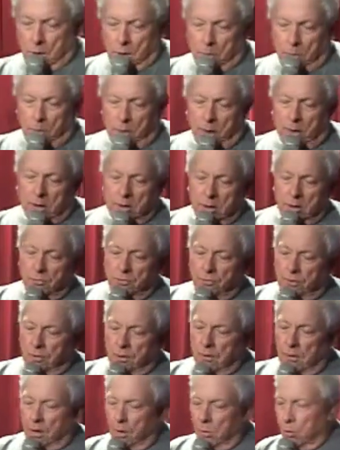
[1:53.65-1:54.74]
But I did
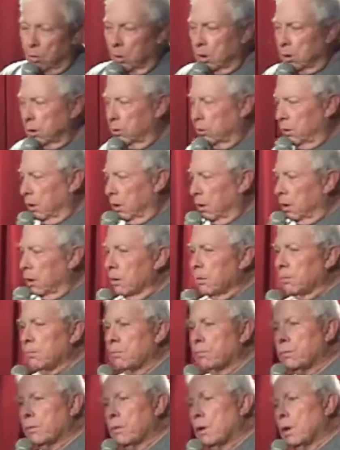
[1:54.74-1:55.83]
figure out one thing.
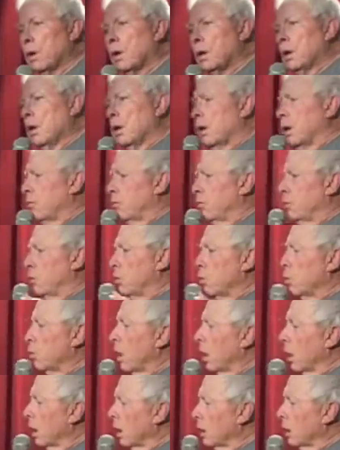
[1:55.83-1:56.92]
If you
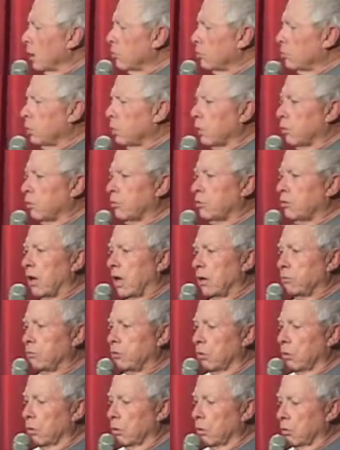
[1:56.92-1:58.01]
guys will
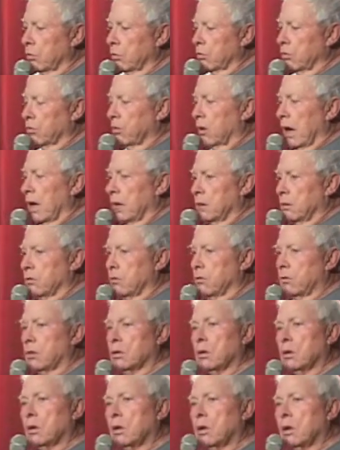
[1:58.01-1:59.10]
set your sights
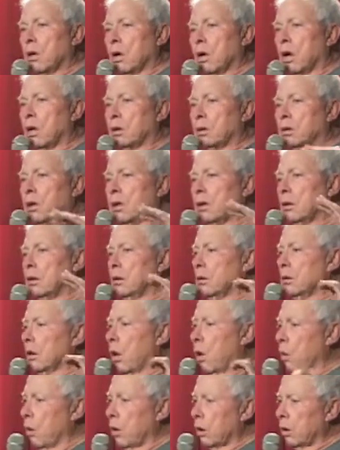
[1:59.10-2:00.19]
a little
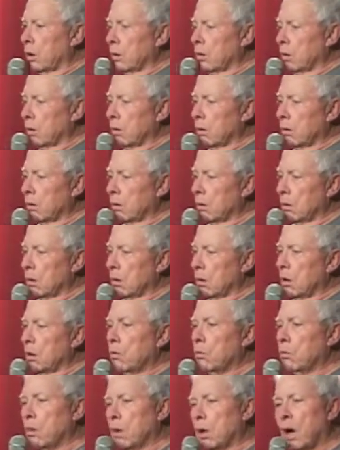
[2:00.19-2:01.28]
lower,
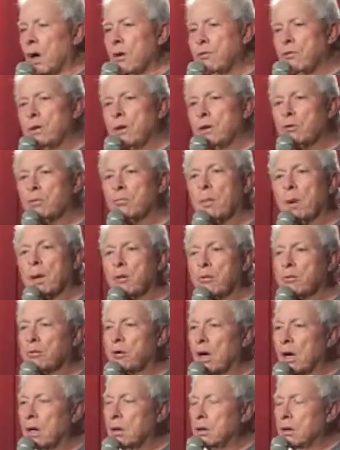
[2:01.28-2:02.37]
when I finish my
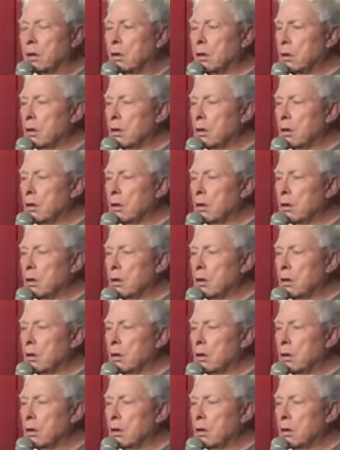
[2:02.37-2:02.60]
set,